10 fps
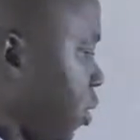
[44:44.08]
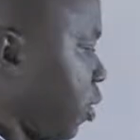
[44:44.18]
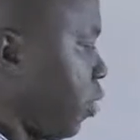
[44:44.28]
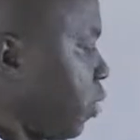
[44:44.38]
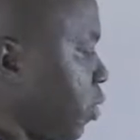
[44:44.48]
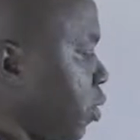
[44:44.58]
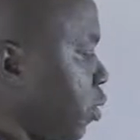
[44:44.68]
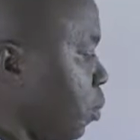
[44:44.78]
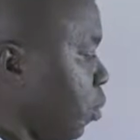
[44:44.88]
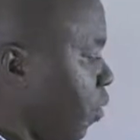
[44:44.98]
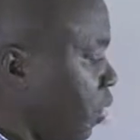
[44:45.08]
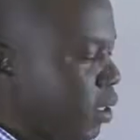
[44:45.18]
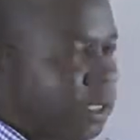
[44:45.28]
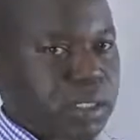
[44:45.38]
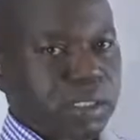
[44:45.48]
So if it's going to provide
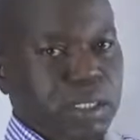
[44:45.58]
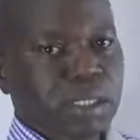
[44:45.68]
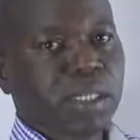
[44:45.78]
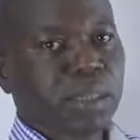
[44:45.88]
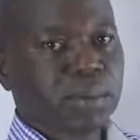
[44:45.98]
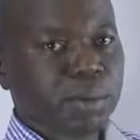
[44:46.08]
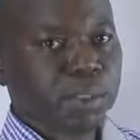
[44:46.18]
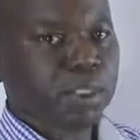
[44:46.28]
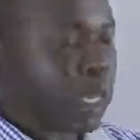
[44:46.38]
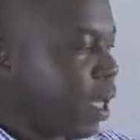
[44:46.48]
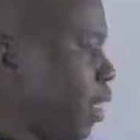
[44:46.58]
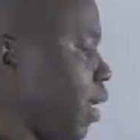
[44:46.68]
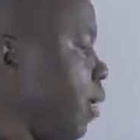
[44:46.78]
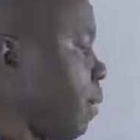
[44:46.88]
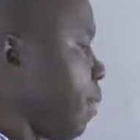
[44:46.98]
shelter, it can provide
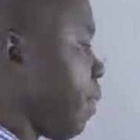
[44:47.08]
other